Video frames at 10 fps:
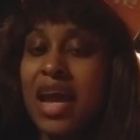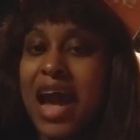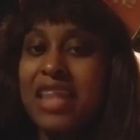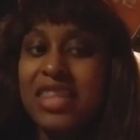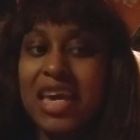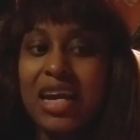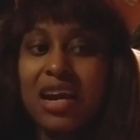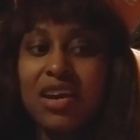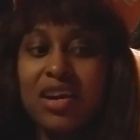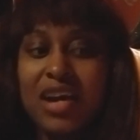I think
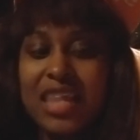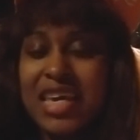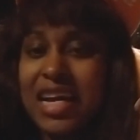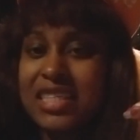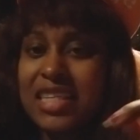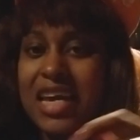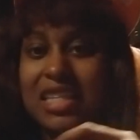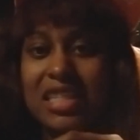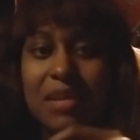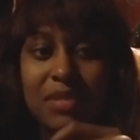uh, I think I
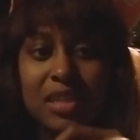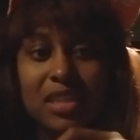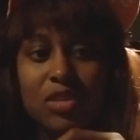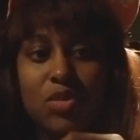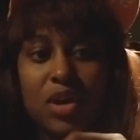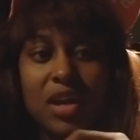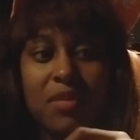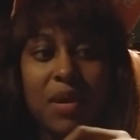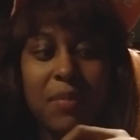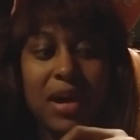said something to
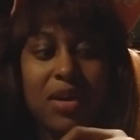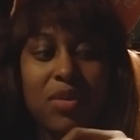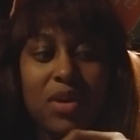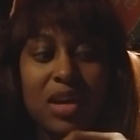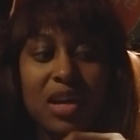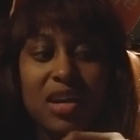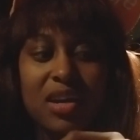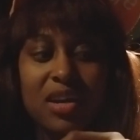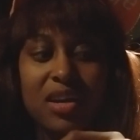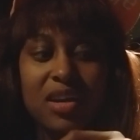him about
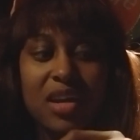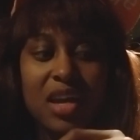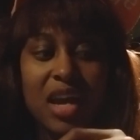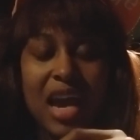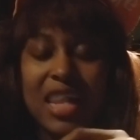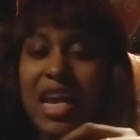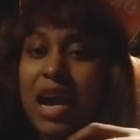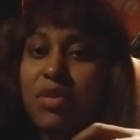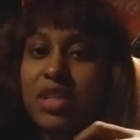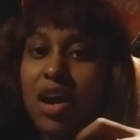uh, I think
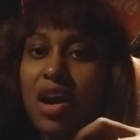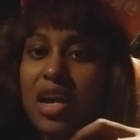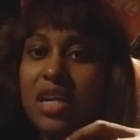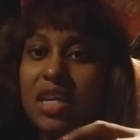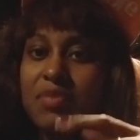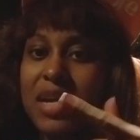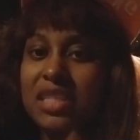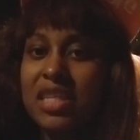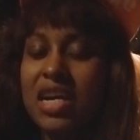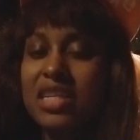I was arguing because my
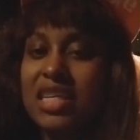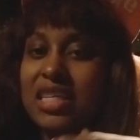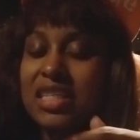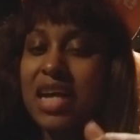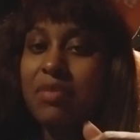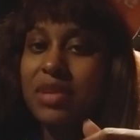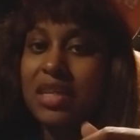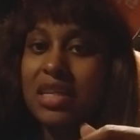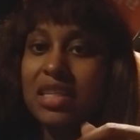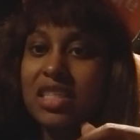son did
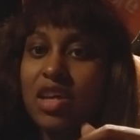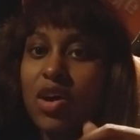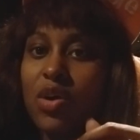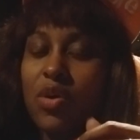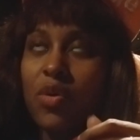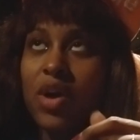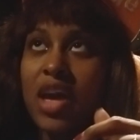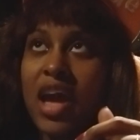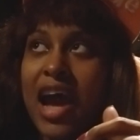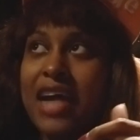something. So
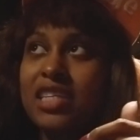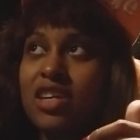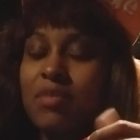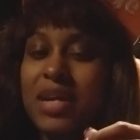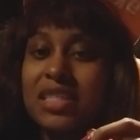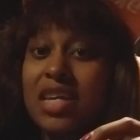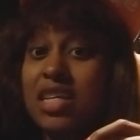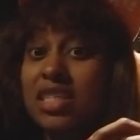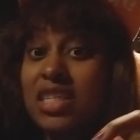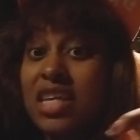I took my
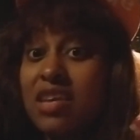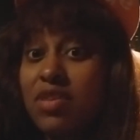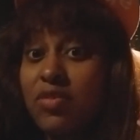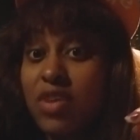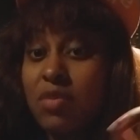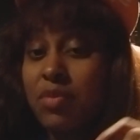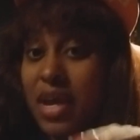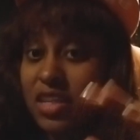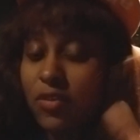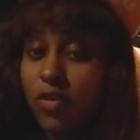son's TV from him
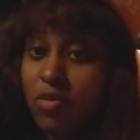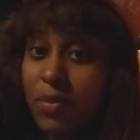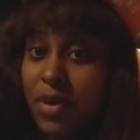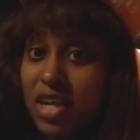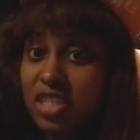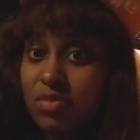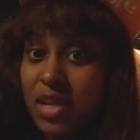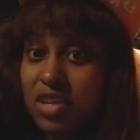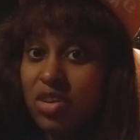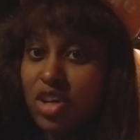as a form of
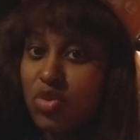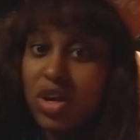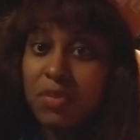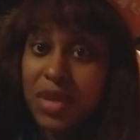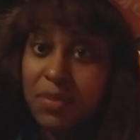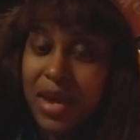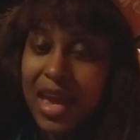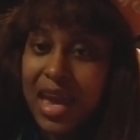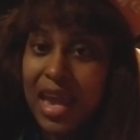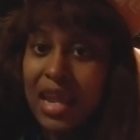punishment. You know, you want to be
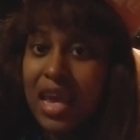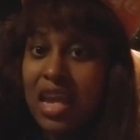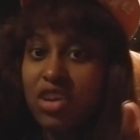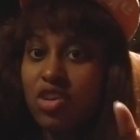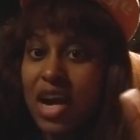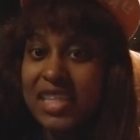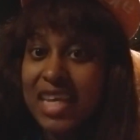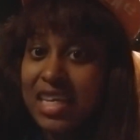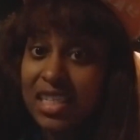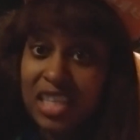bad. You know, I
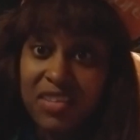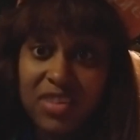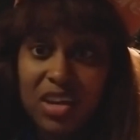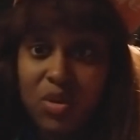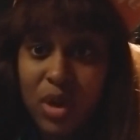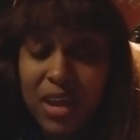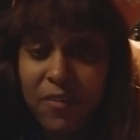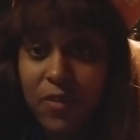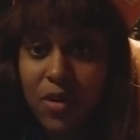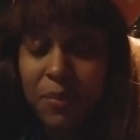take your TV away
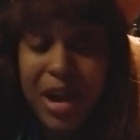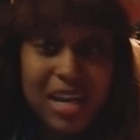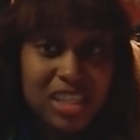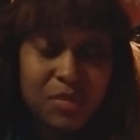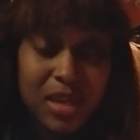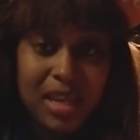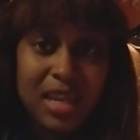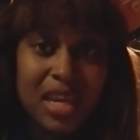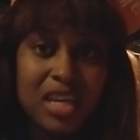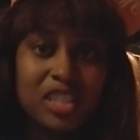for punishment.
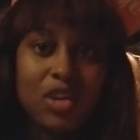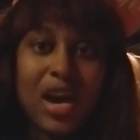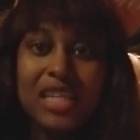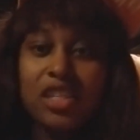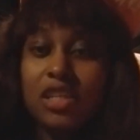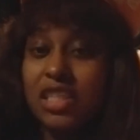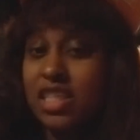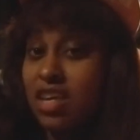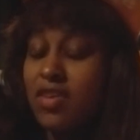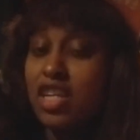So I took the
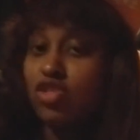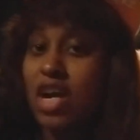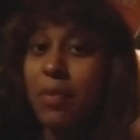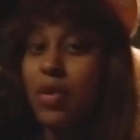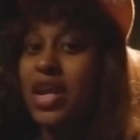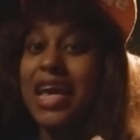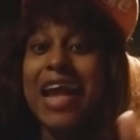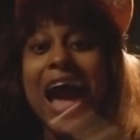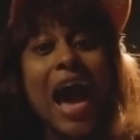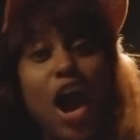TV to try to put it
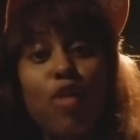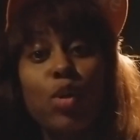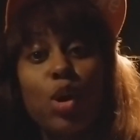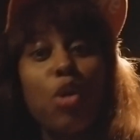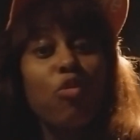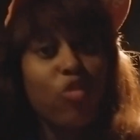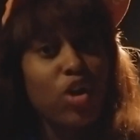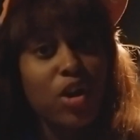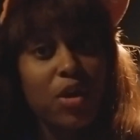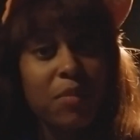in our
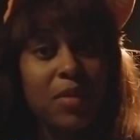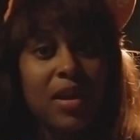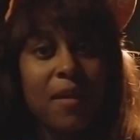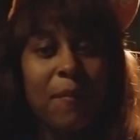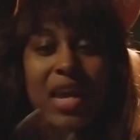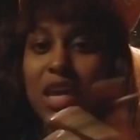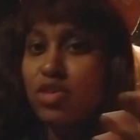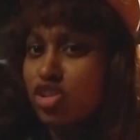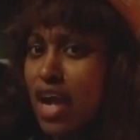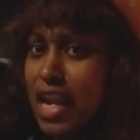room. But he
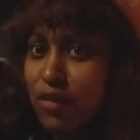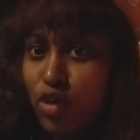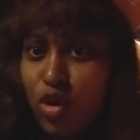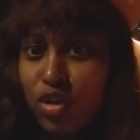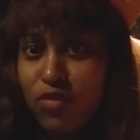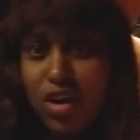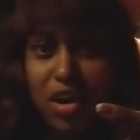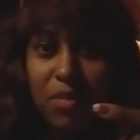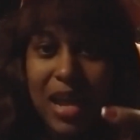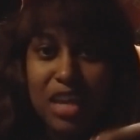was trying to rule the
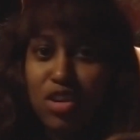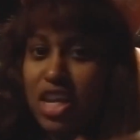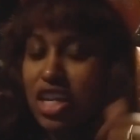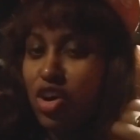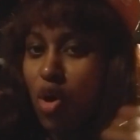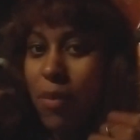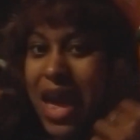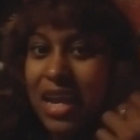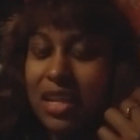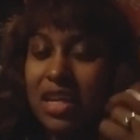room. Like, you need to go
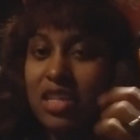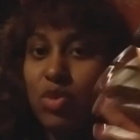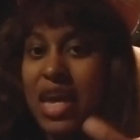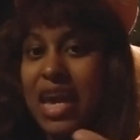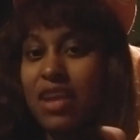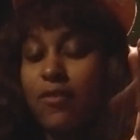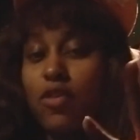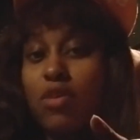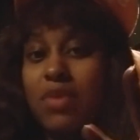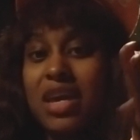back because we had a
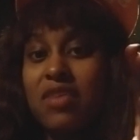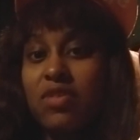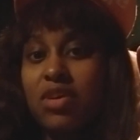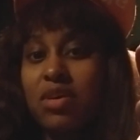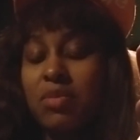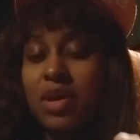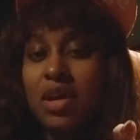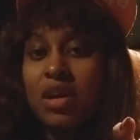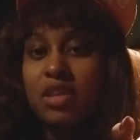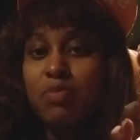four bedroom
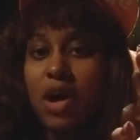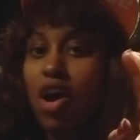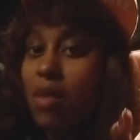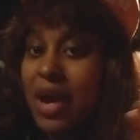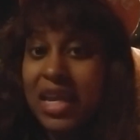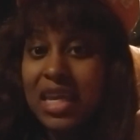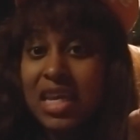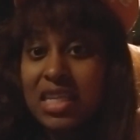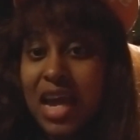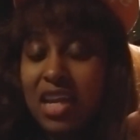but all my
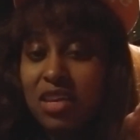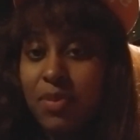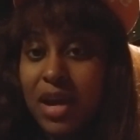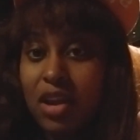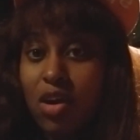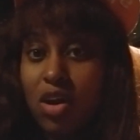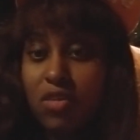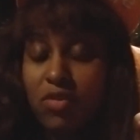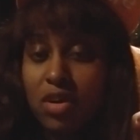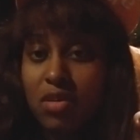kids occupied all
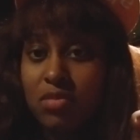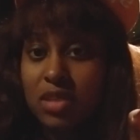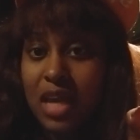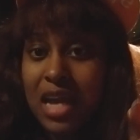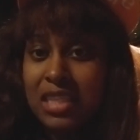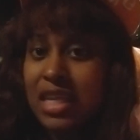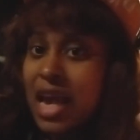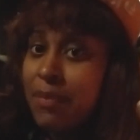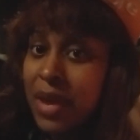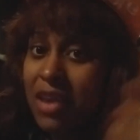the rooms. I said,
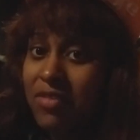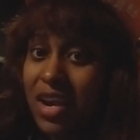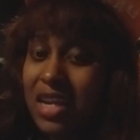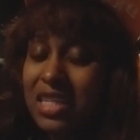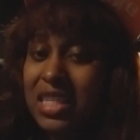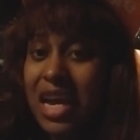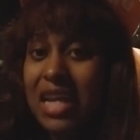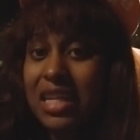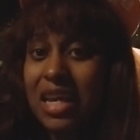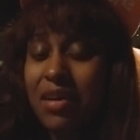I paid rent in this
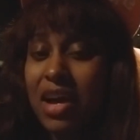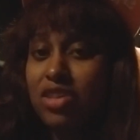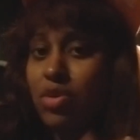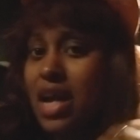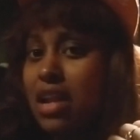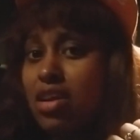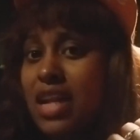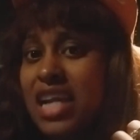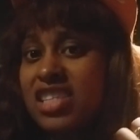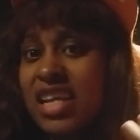goddamn house. What I look
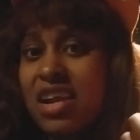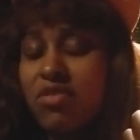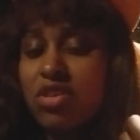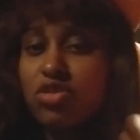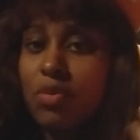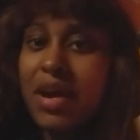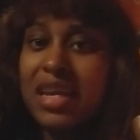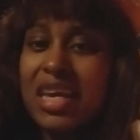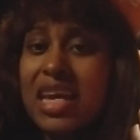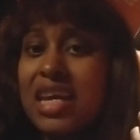like sharing rooms with my
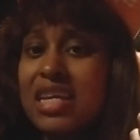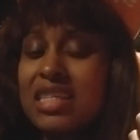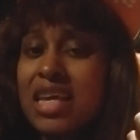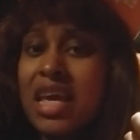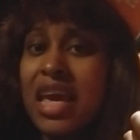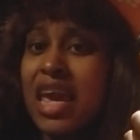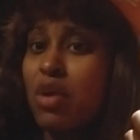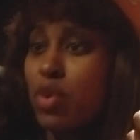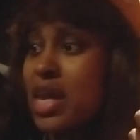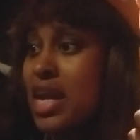kids
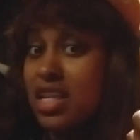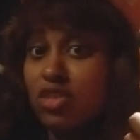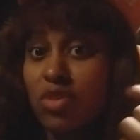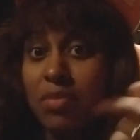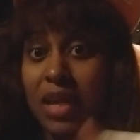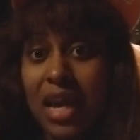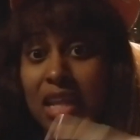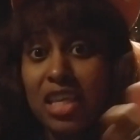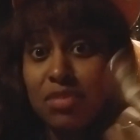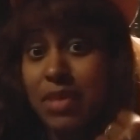and we in this room
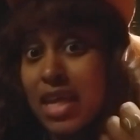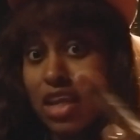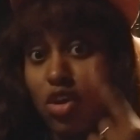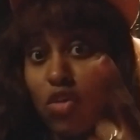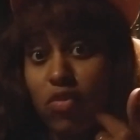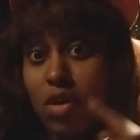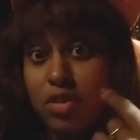together. This me in your room.